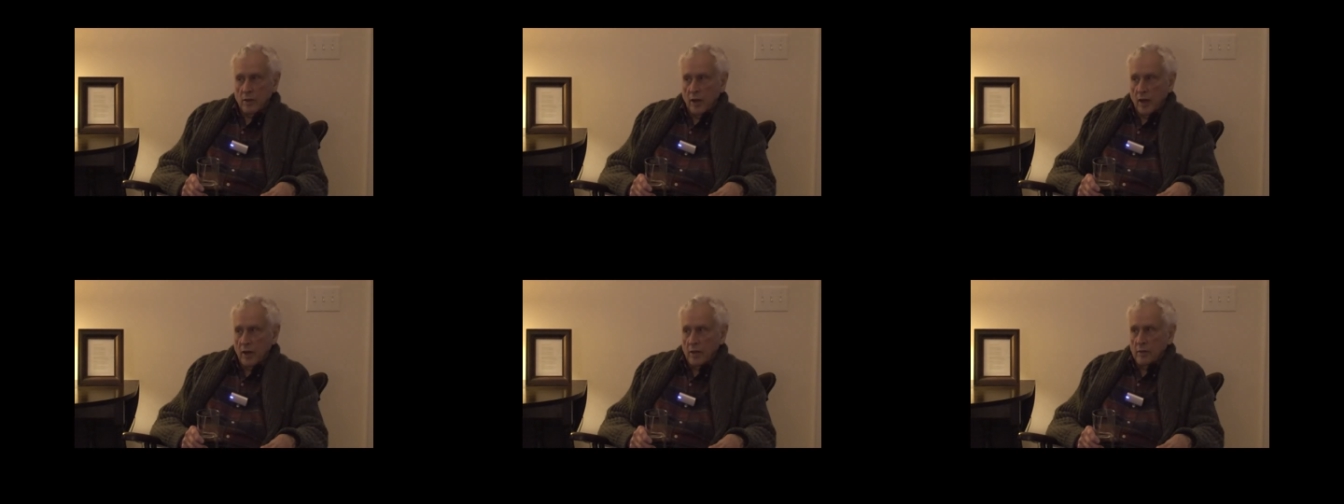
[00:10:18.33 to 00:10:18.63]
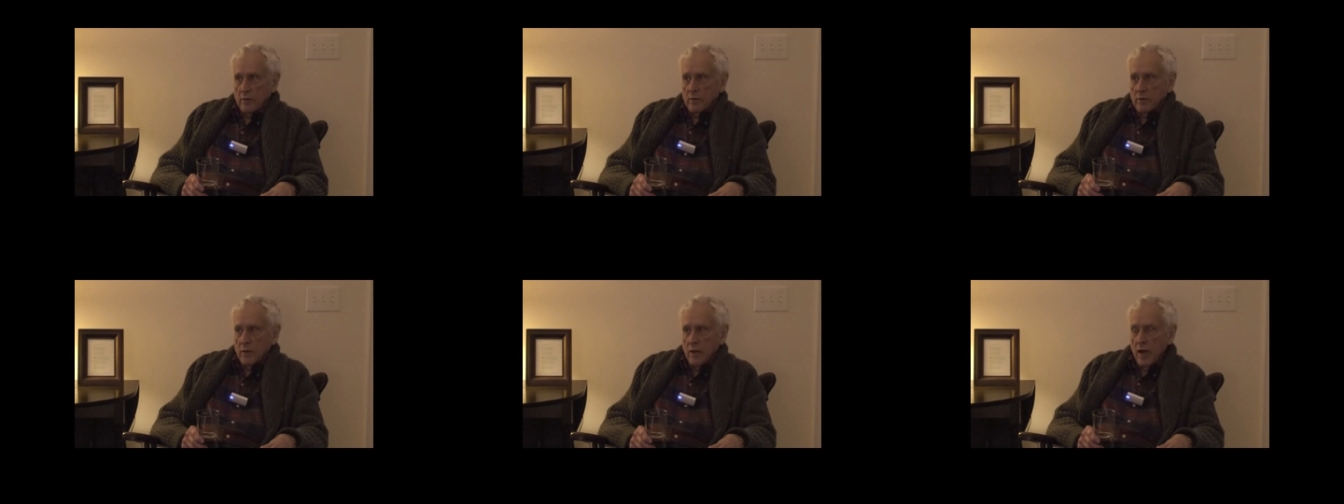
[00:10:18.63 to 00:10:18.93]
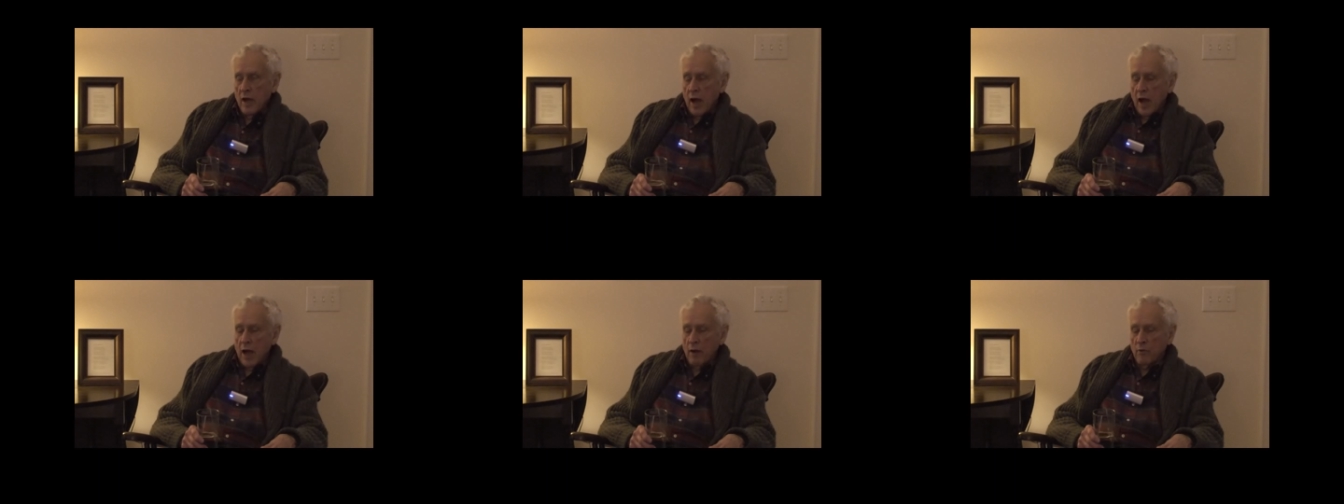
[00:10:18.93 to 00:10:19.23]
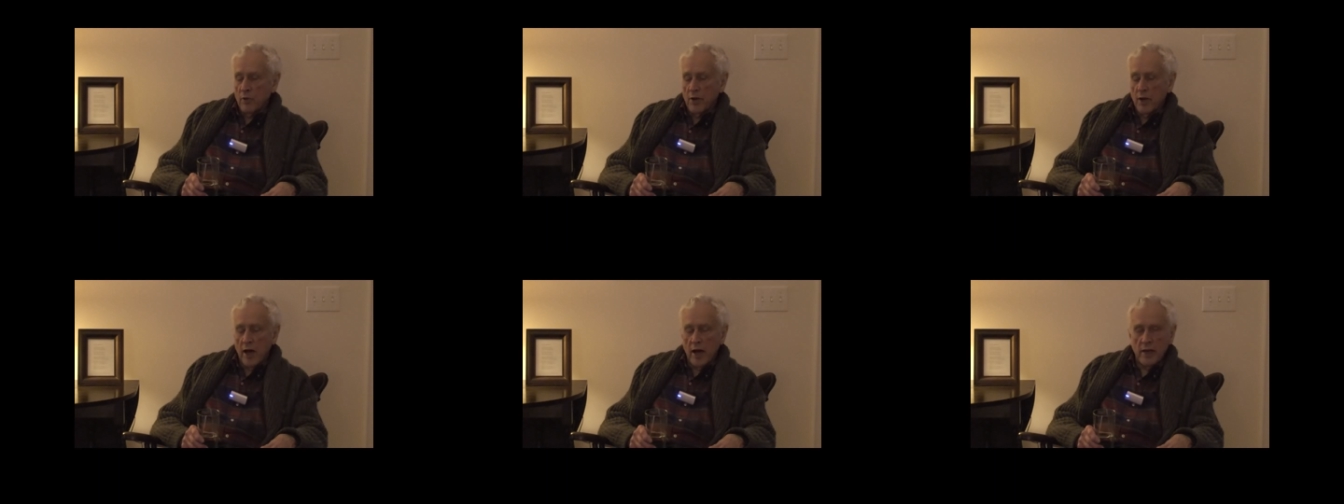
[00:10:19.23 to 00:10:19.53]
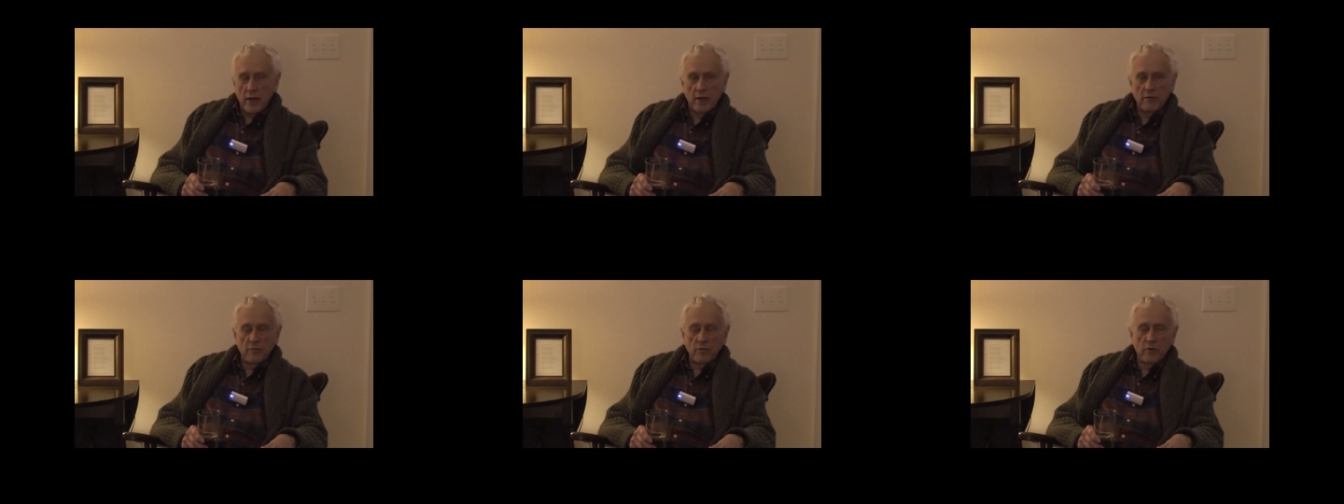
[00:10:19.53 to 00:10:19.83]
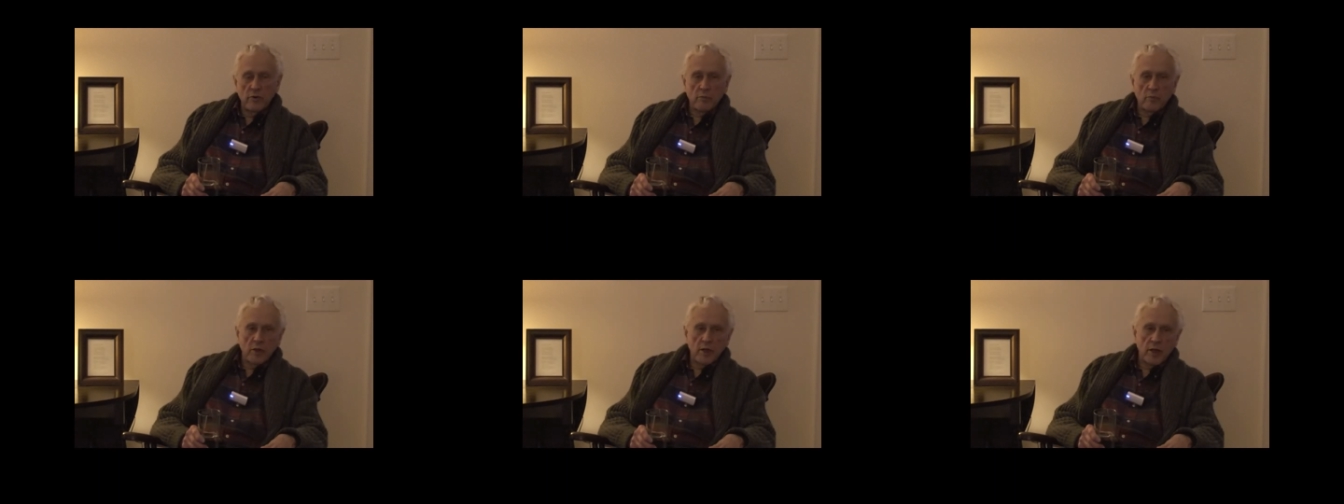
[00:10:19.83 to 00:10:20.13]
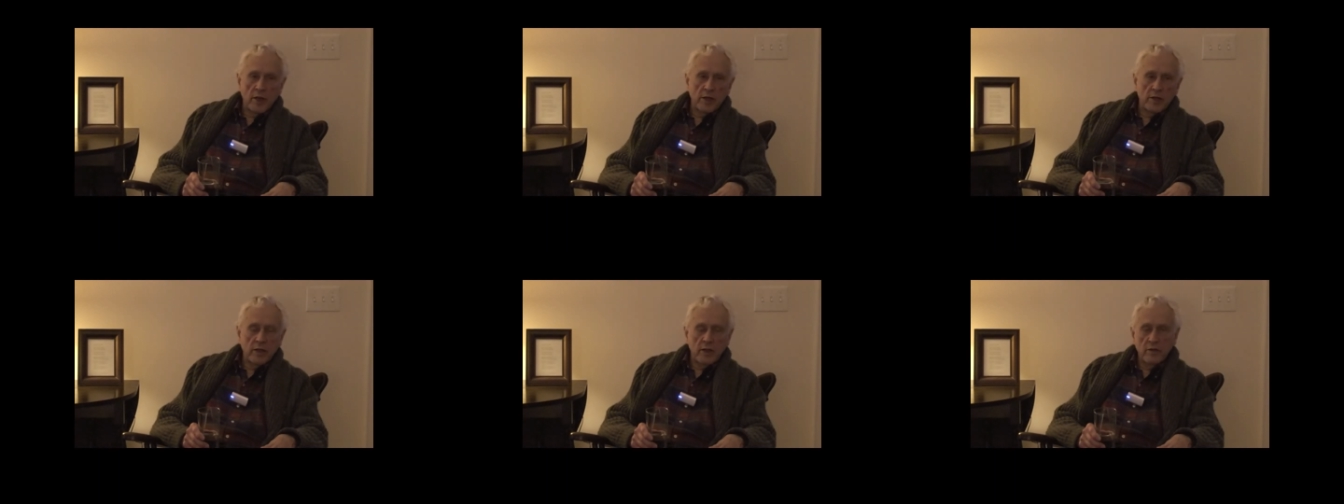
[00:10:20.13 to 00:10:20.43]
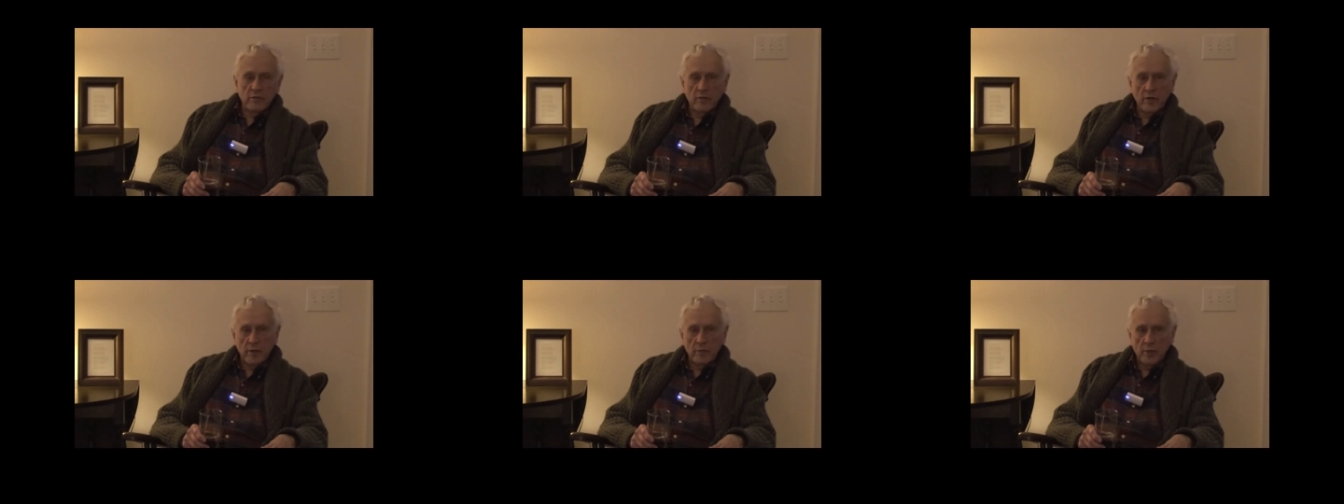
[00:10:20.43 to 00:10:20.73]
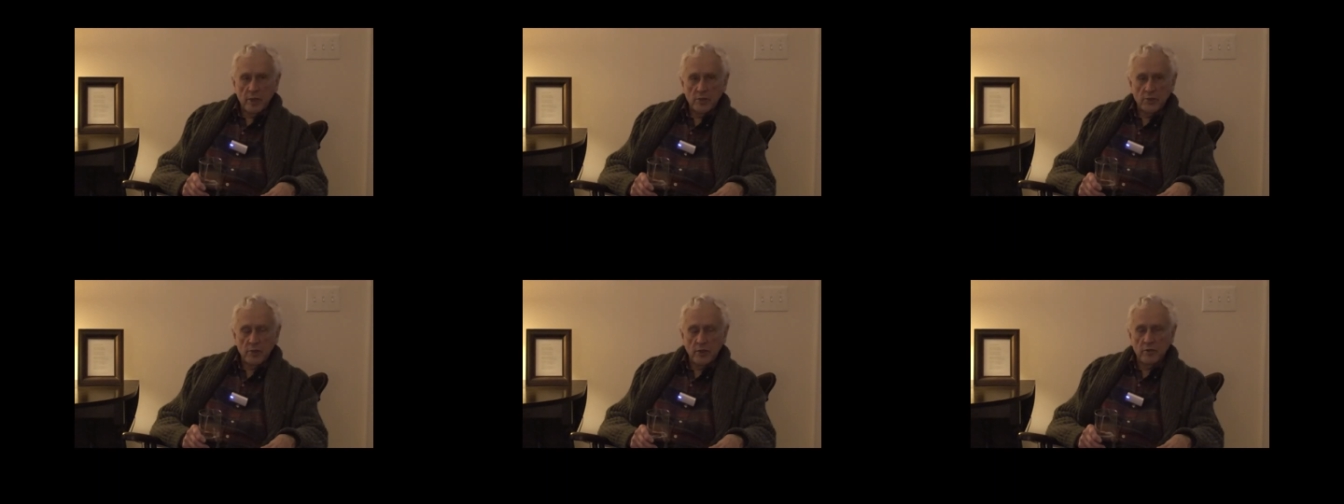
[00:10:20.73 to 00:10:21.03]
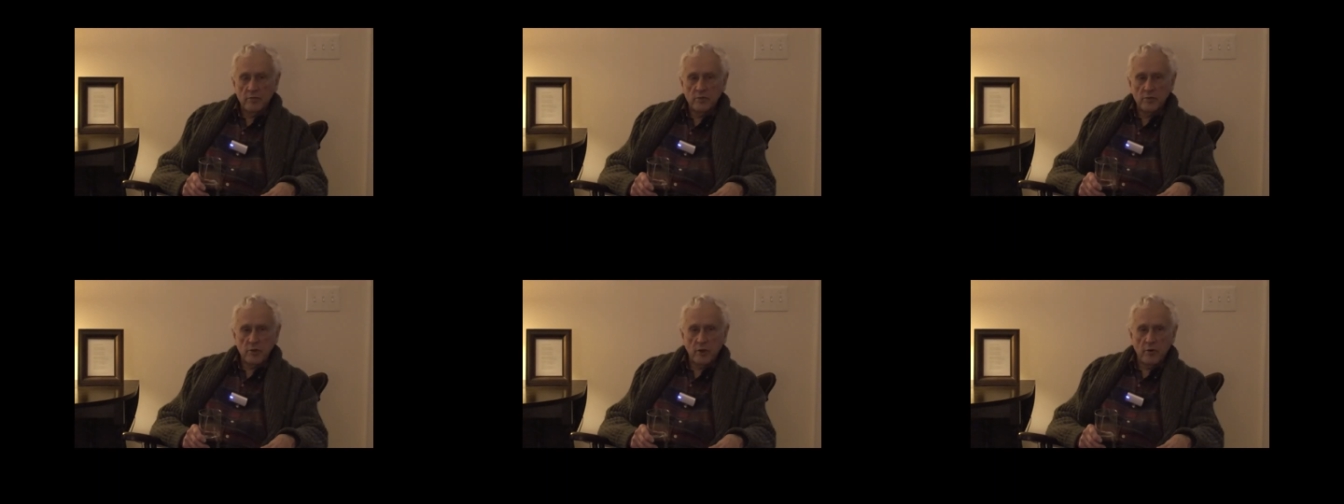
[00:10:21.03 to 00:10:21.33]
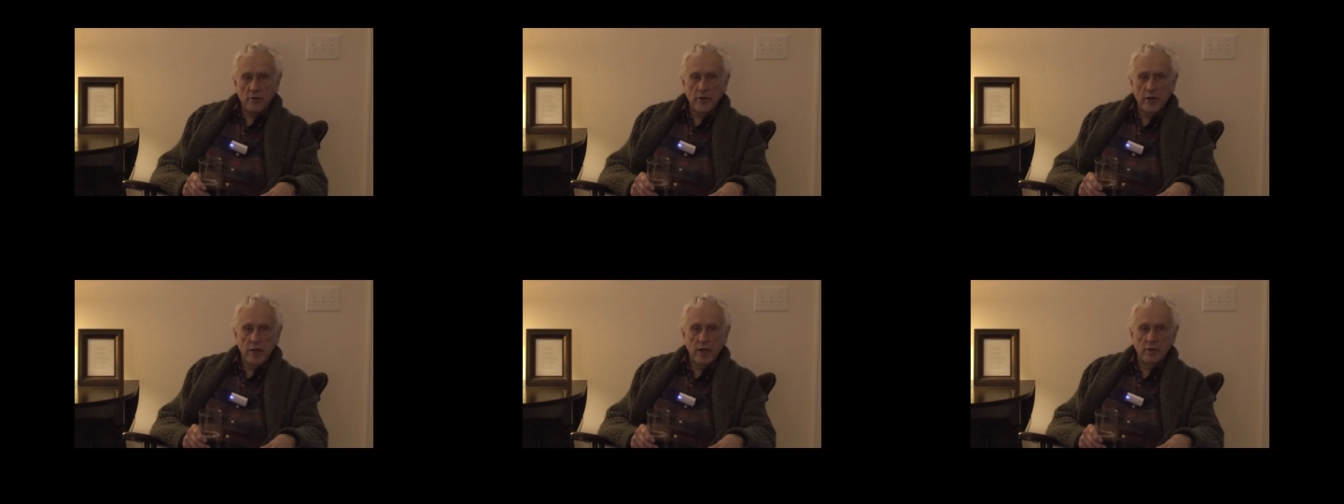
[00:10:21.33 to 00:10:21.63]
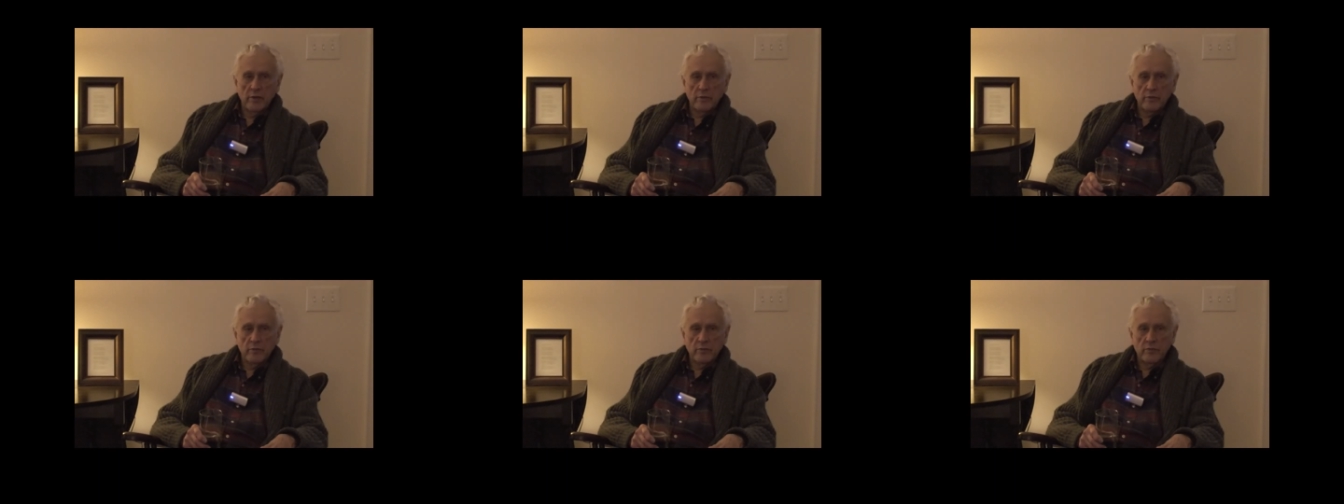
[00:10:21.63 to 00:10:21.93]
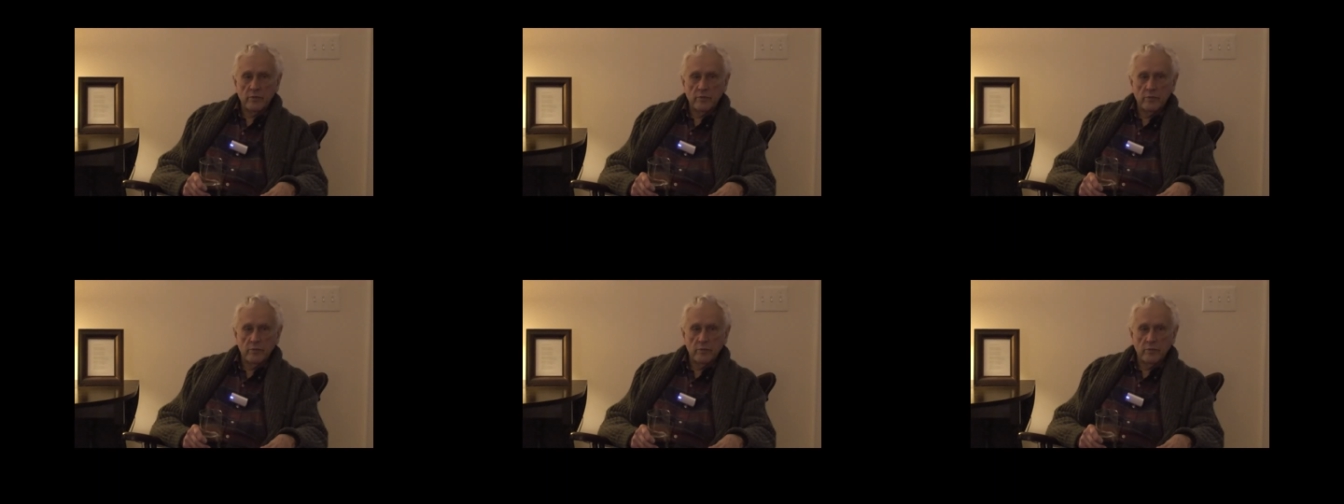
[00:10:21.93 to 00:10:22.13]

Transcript: I, I would not have normally identified myself as creative.